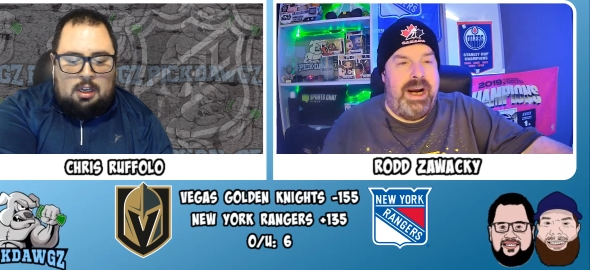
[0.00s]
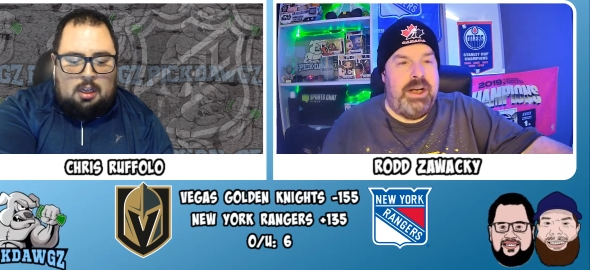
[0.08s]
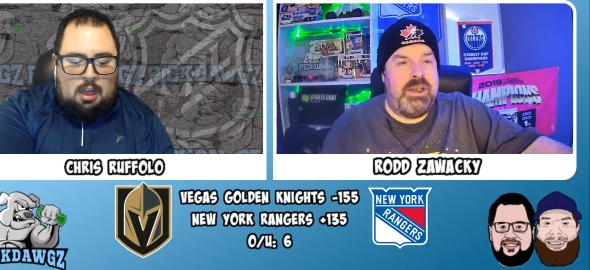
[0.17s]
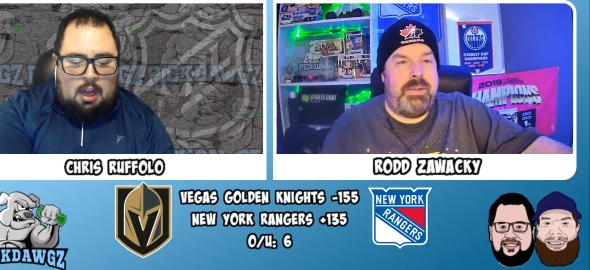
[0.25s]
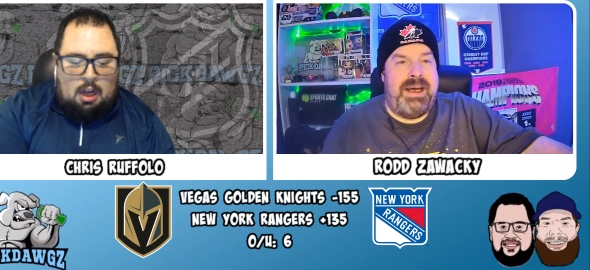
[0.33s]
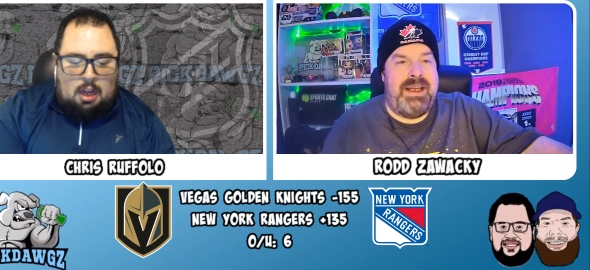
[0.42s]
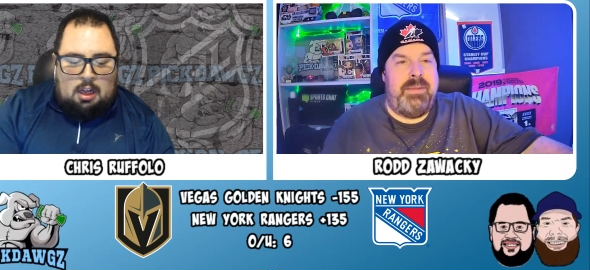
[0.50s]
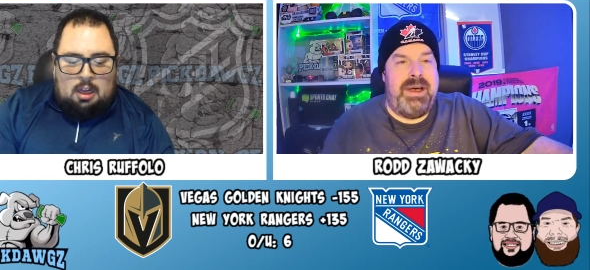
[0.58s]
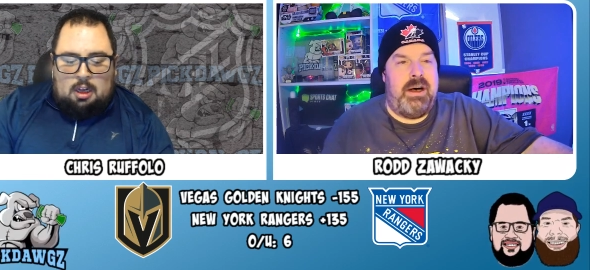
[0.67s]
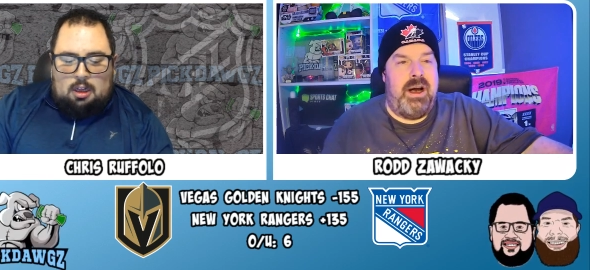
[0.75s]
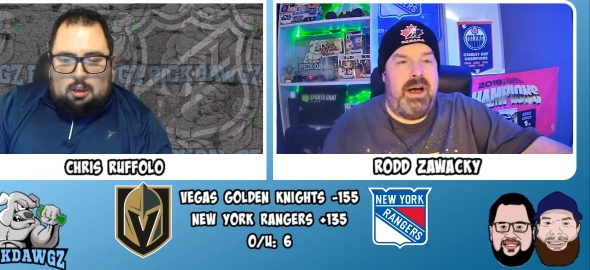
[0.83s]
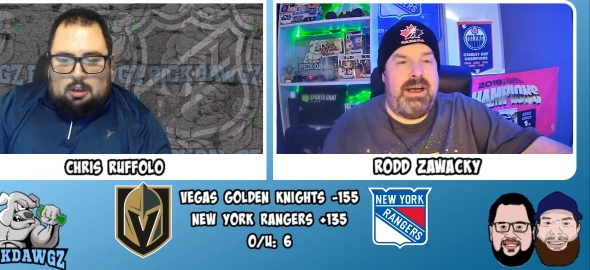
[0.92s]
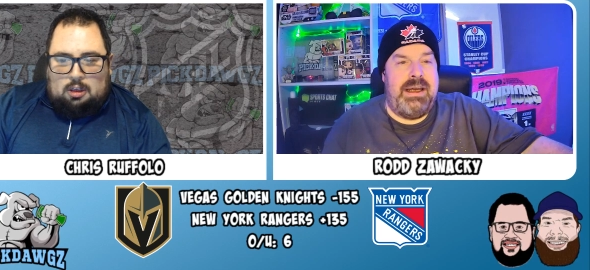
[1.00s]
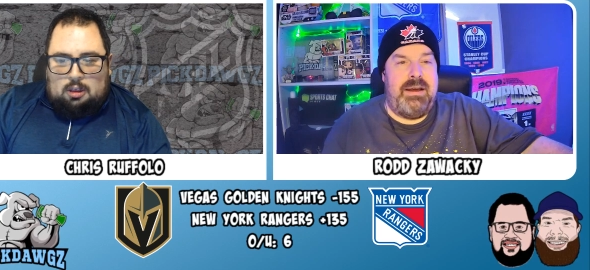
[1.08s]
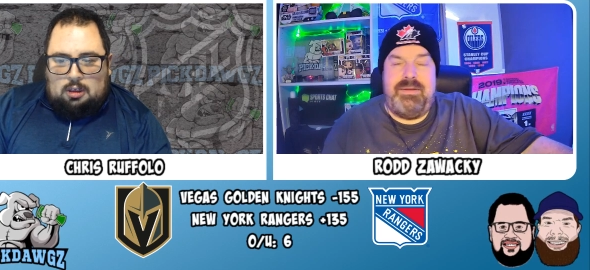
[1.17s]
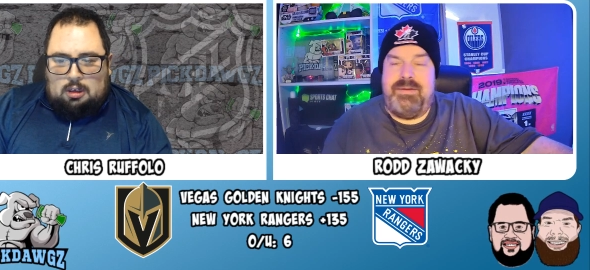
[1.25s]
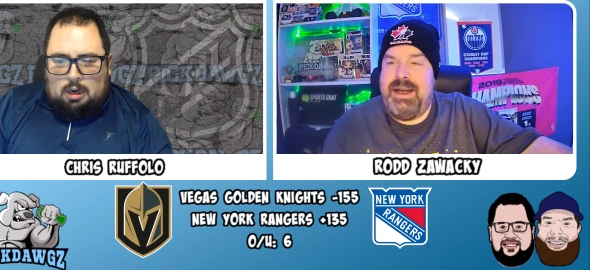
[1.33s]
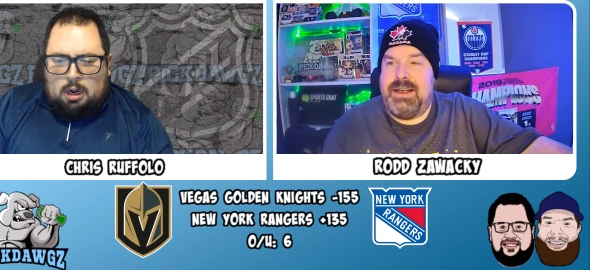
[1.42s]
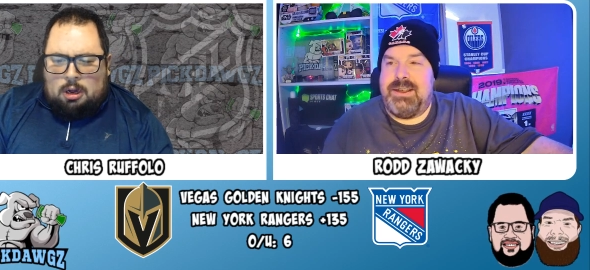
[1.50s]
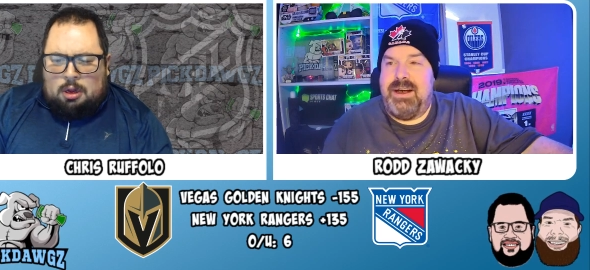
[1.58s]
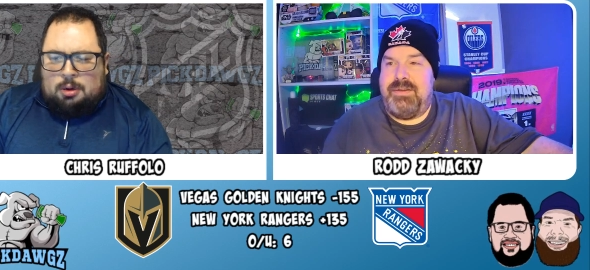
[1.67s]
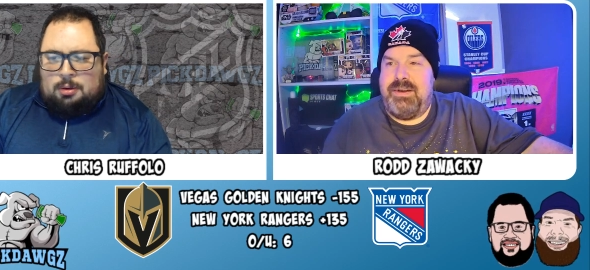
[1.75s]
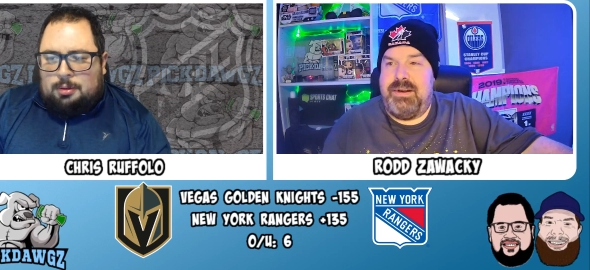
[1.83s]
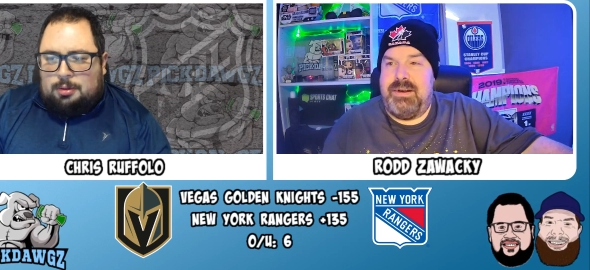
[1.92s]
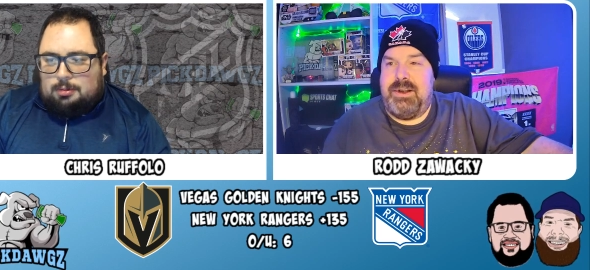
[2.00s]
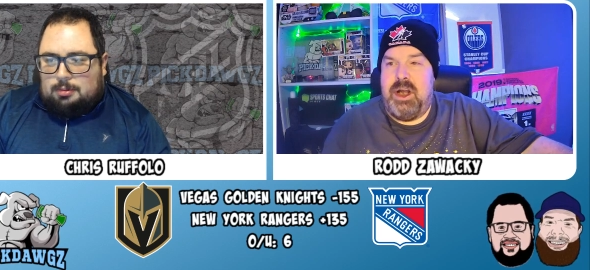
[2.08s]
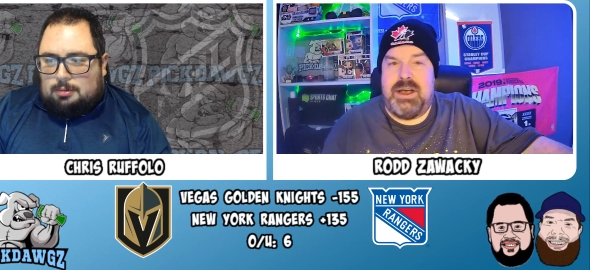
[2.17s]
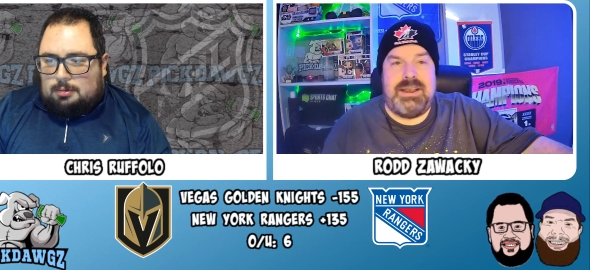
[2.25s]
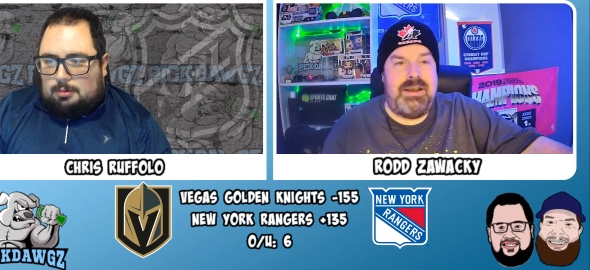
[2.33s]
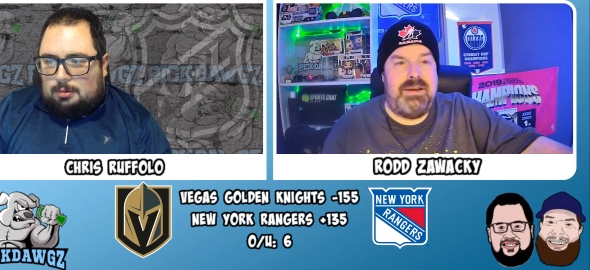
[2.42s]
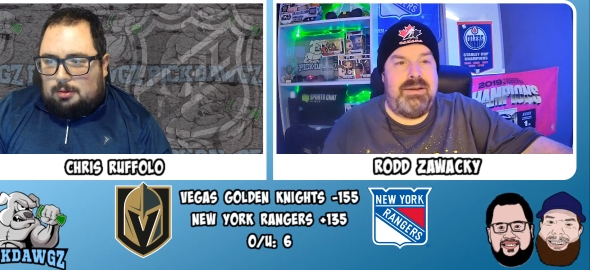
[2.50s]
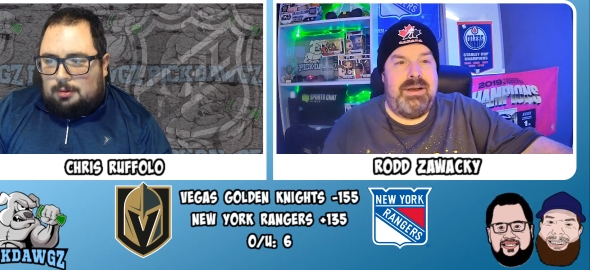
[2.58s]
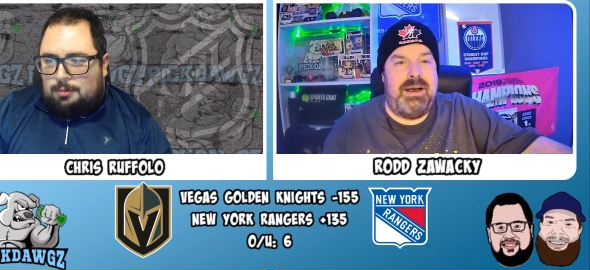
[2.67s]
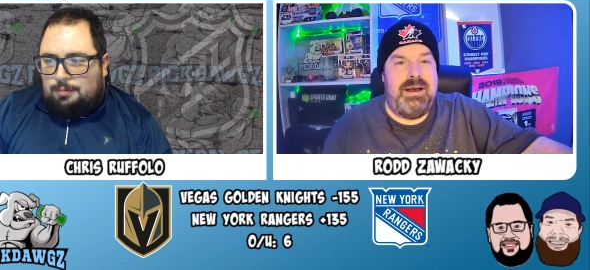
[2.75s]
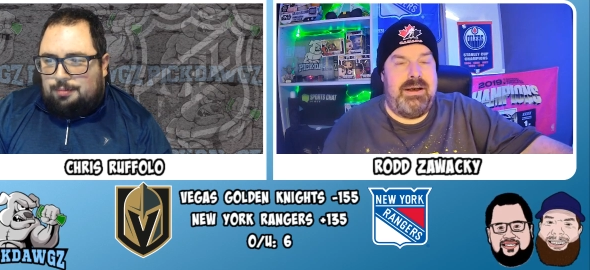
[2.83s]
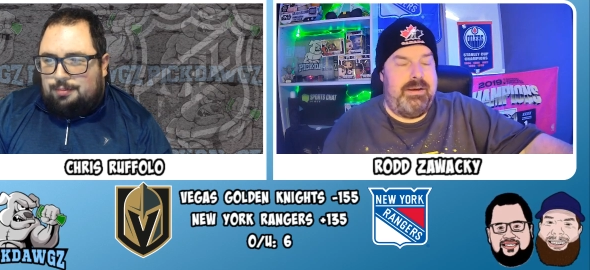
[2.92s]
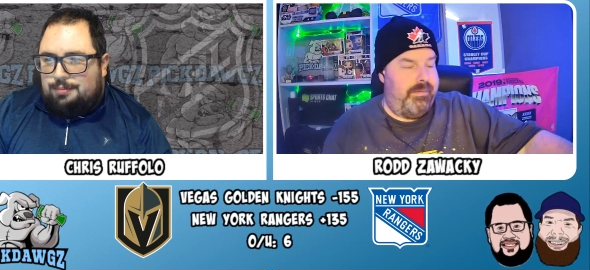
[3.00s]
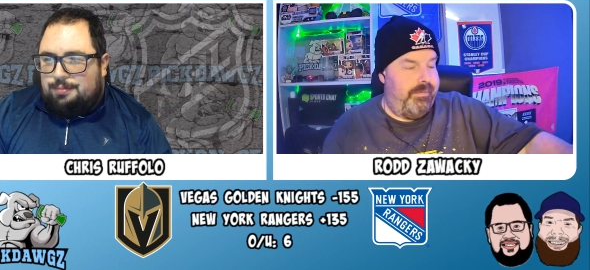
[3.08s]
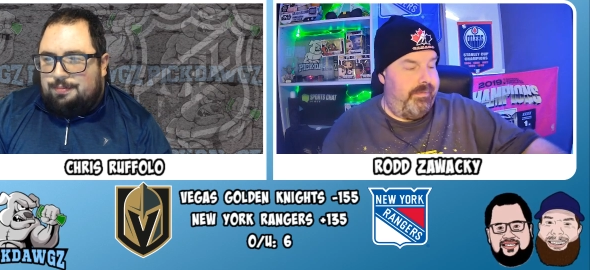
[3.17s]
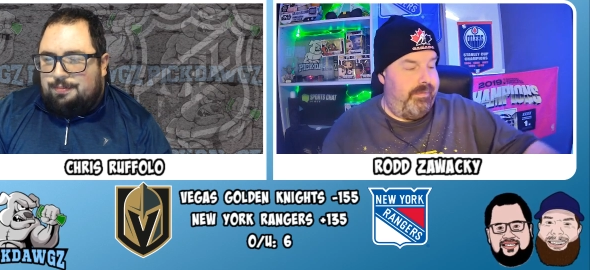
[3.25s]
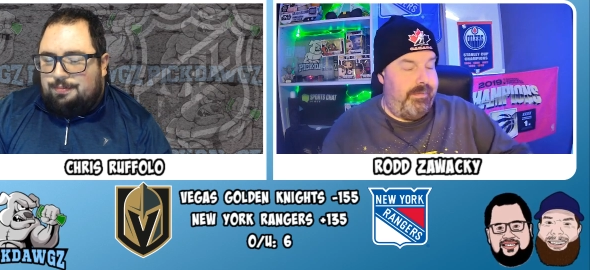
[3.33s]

Speaker 1: Rangers playing the better hockey. Vegas off a loss to